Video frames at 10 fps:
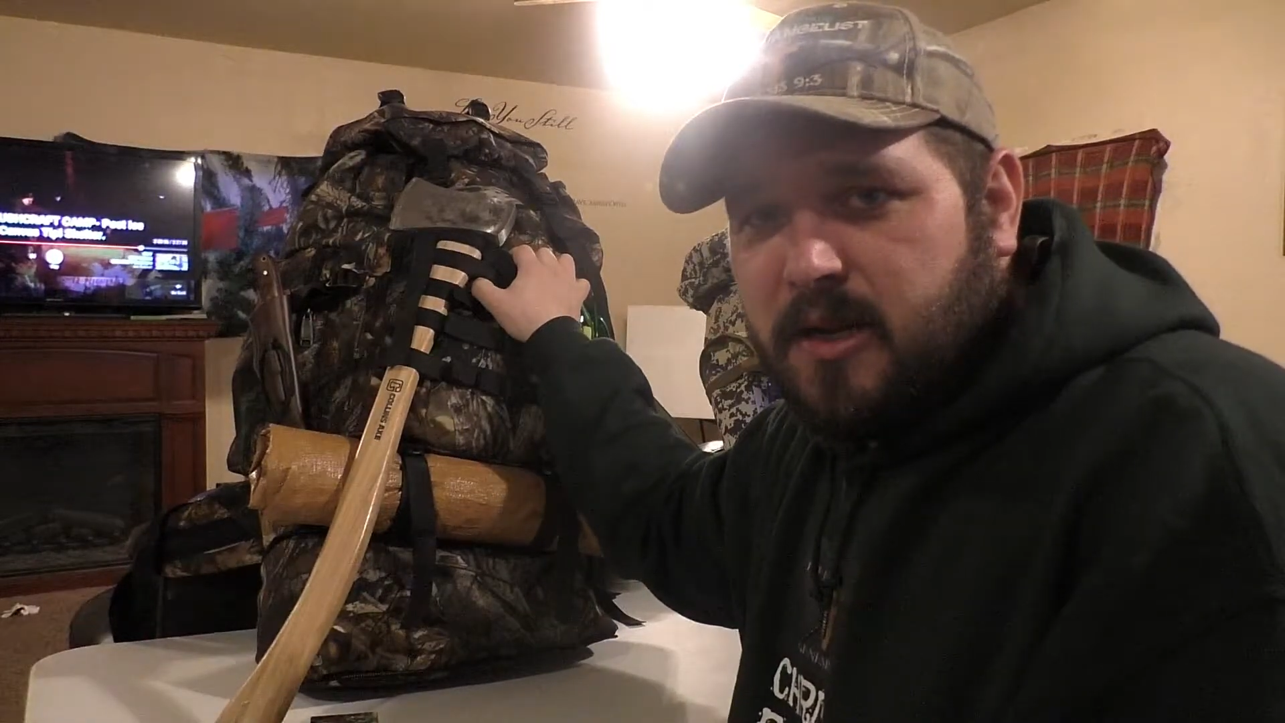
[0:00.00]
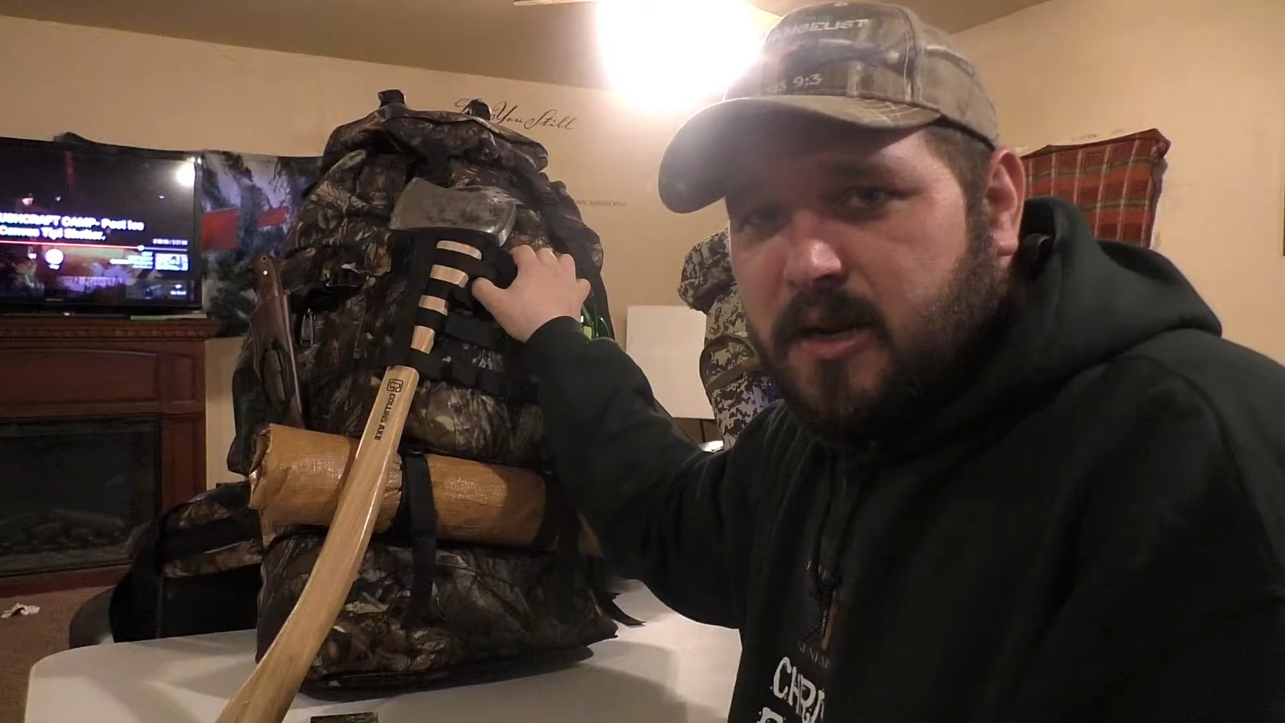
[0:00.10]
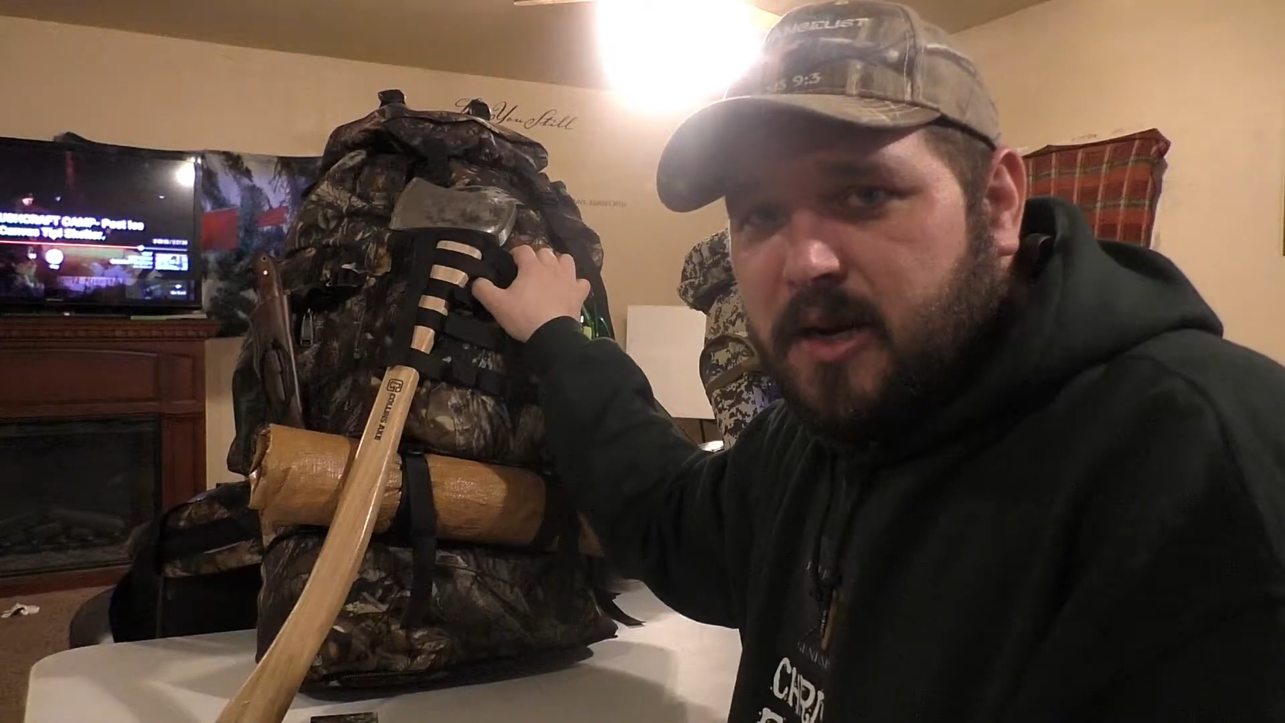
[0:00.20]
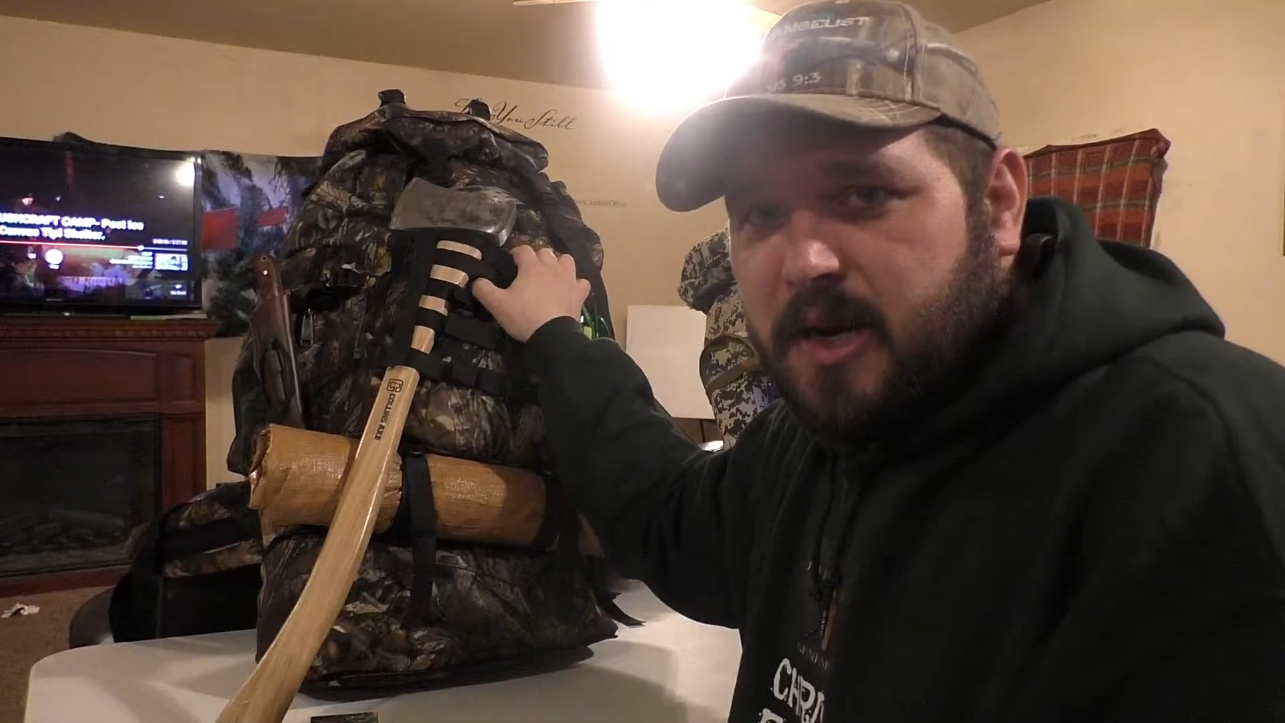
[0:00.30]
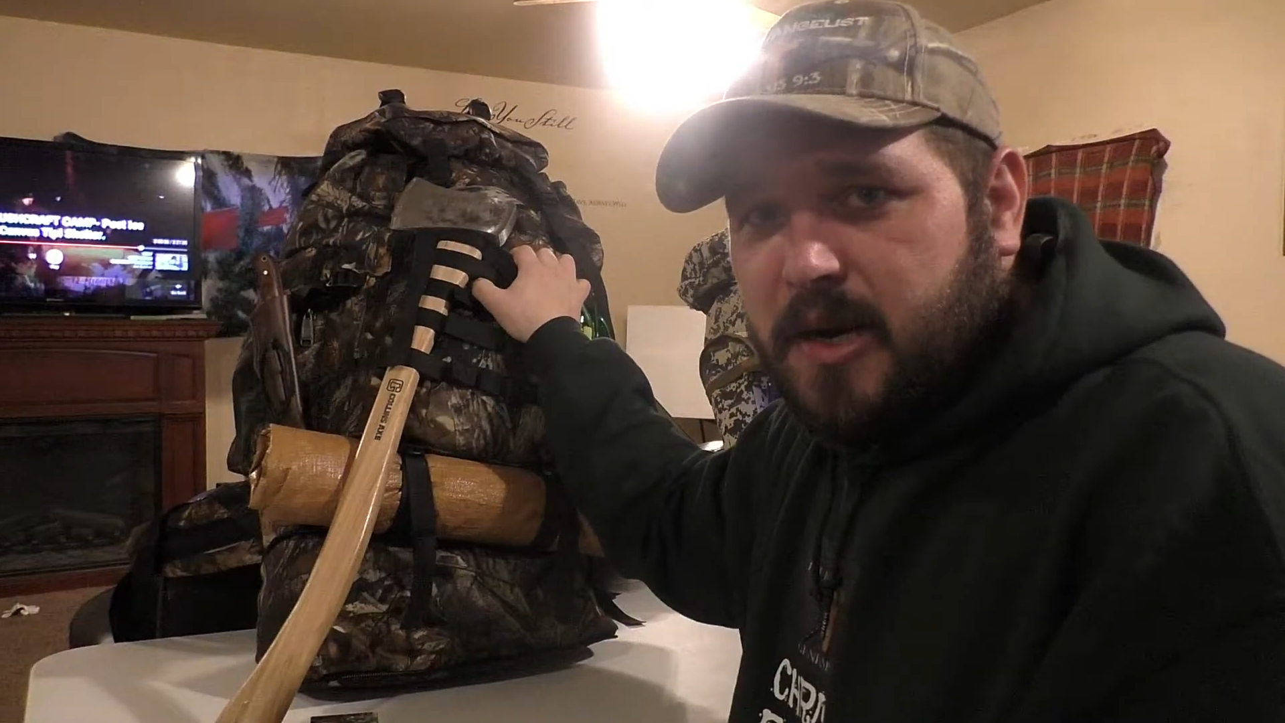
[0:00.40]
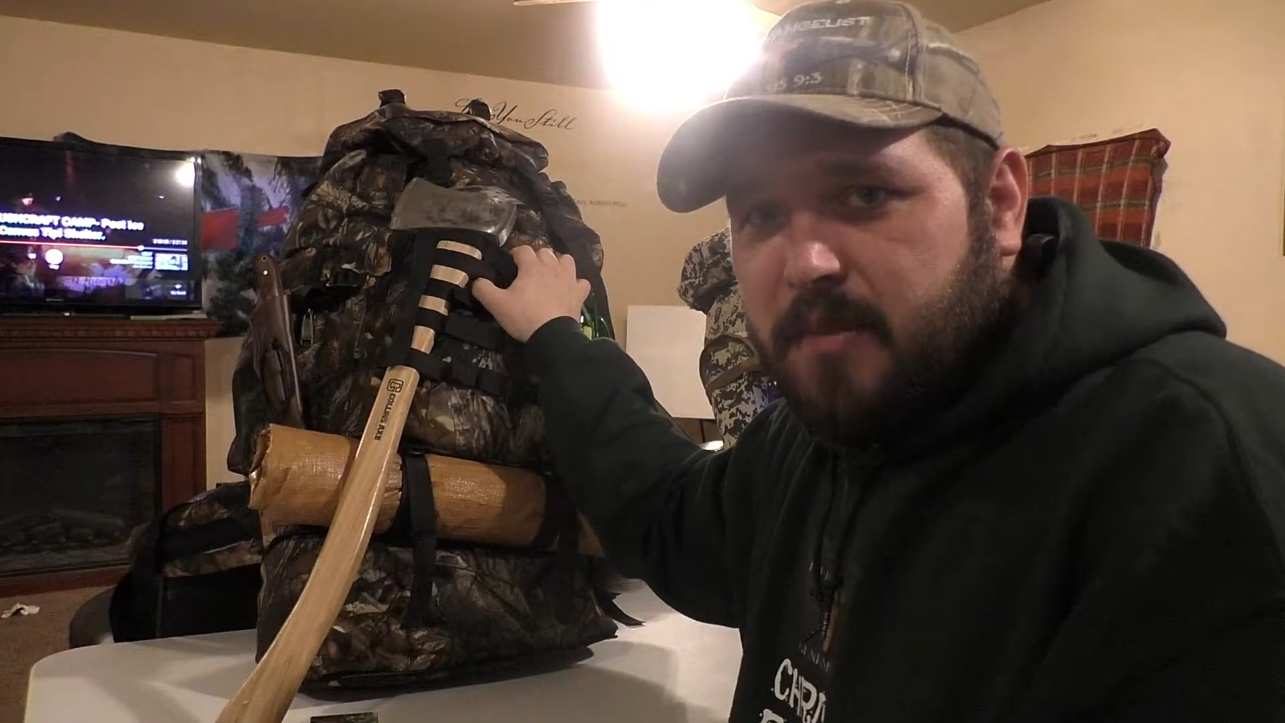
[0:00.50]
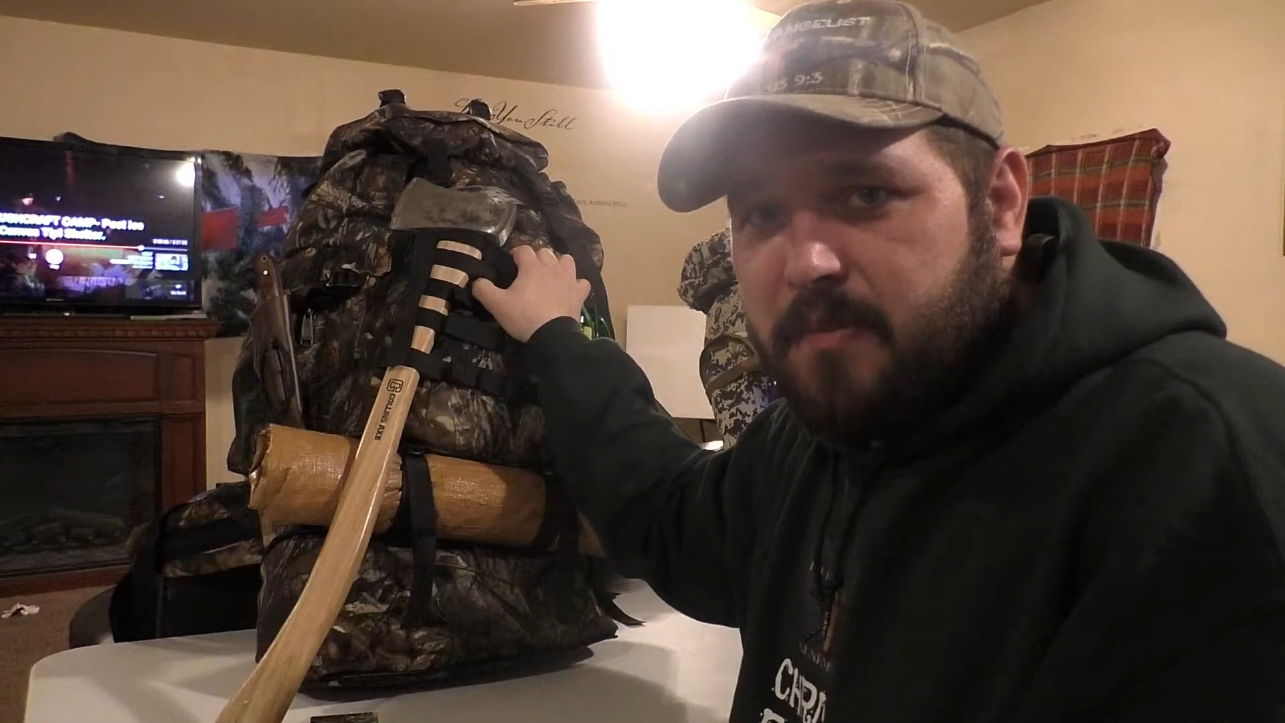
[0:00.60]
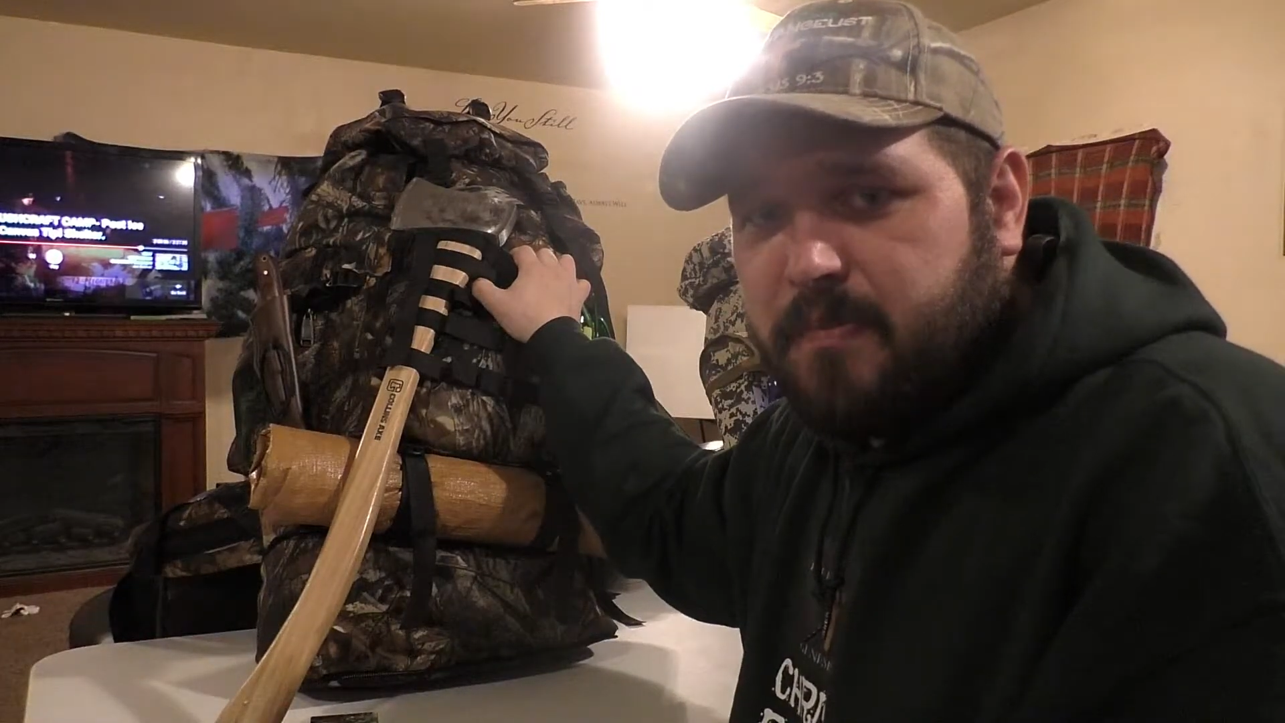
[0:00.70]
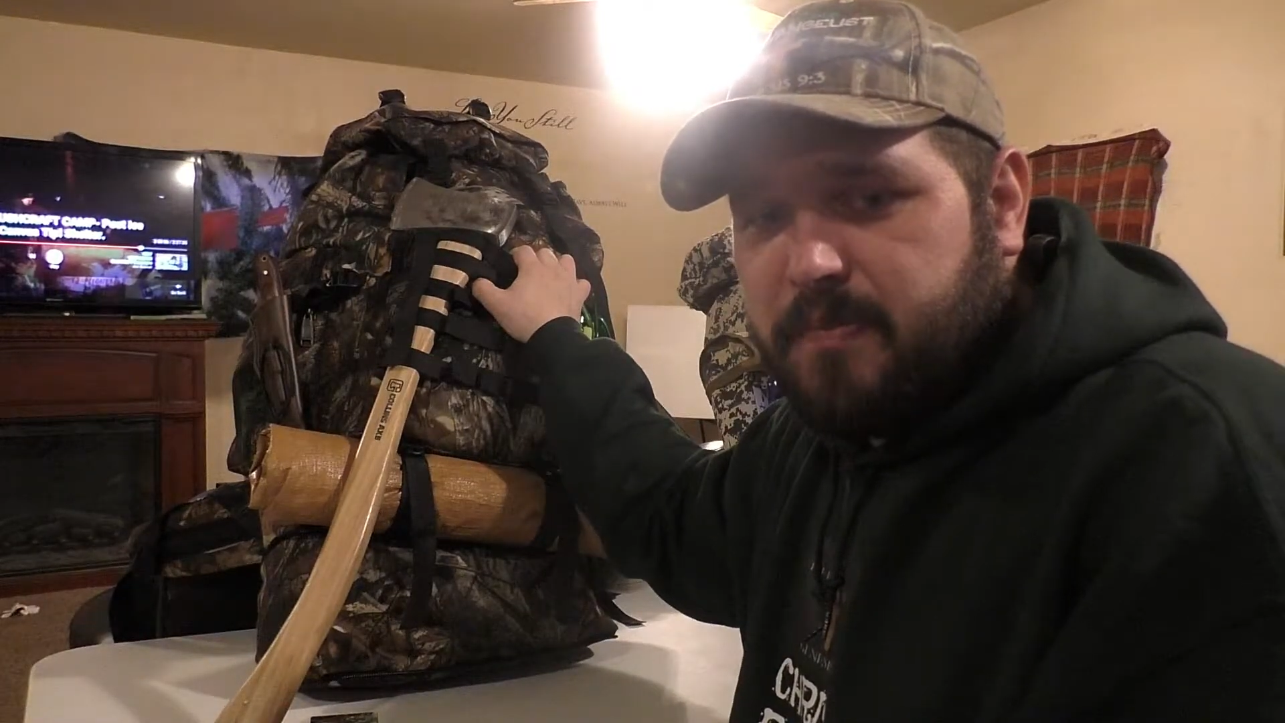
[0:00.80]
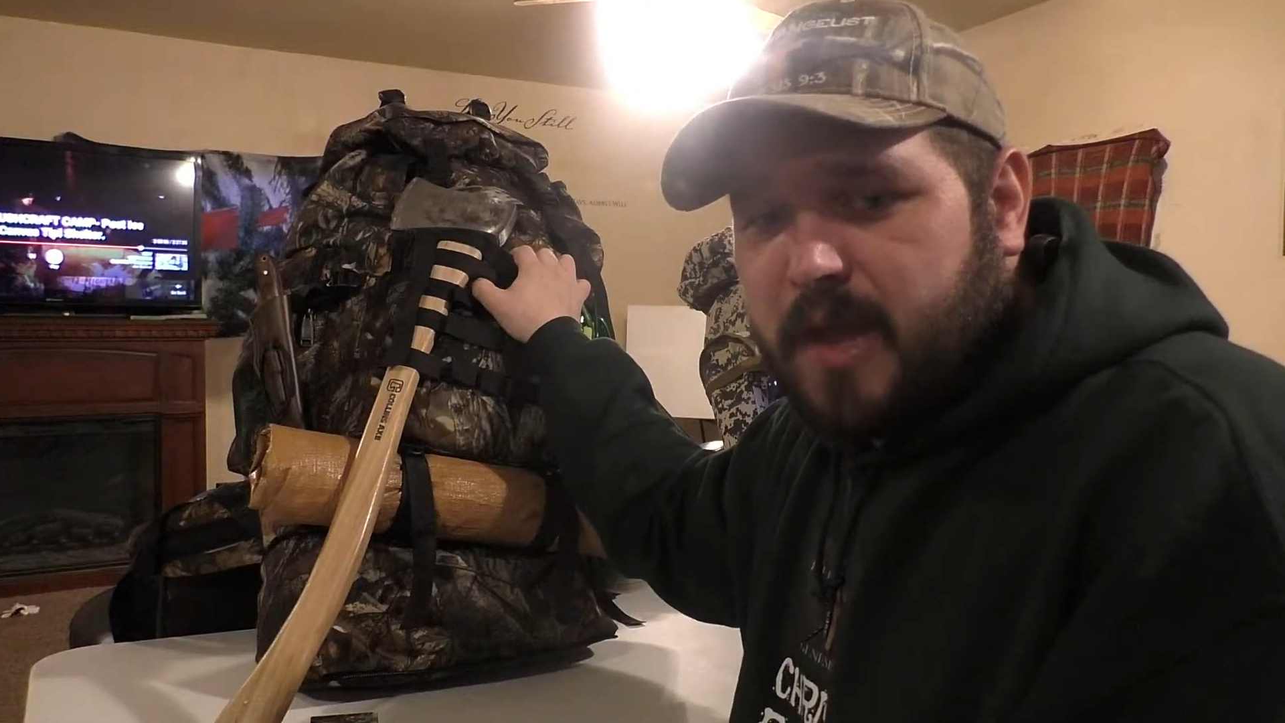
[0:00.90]

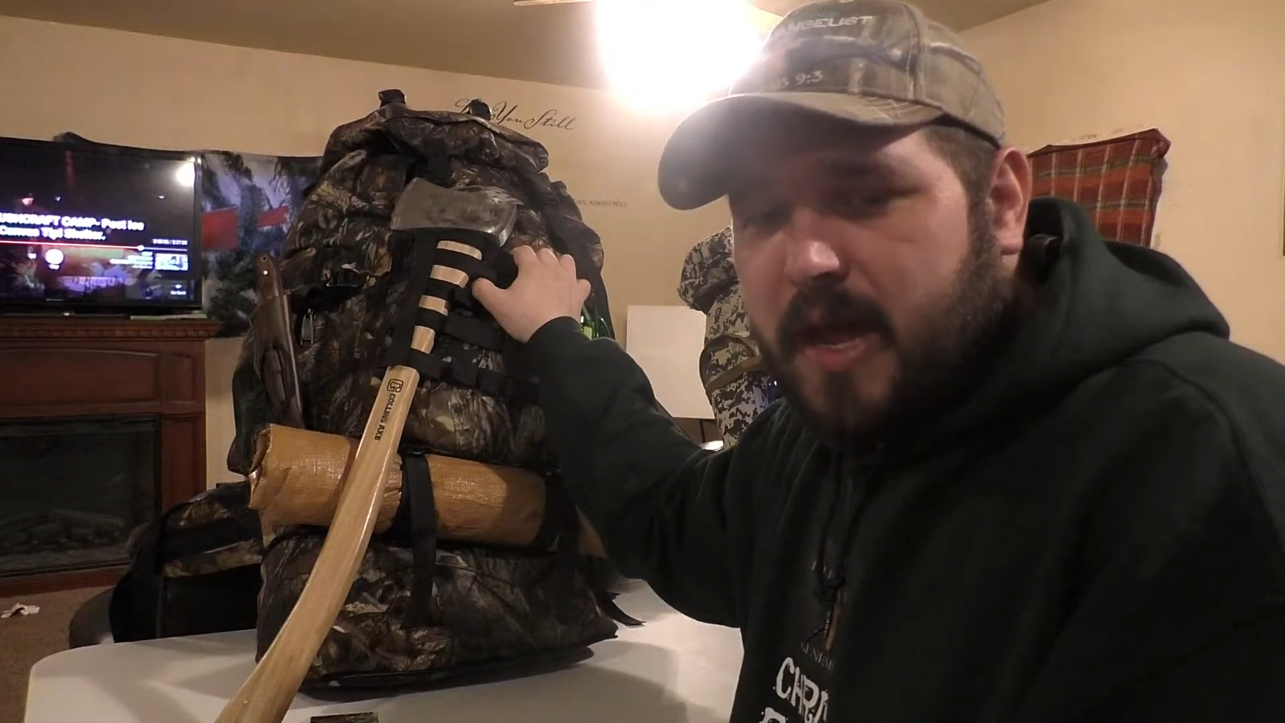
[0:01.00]
I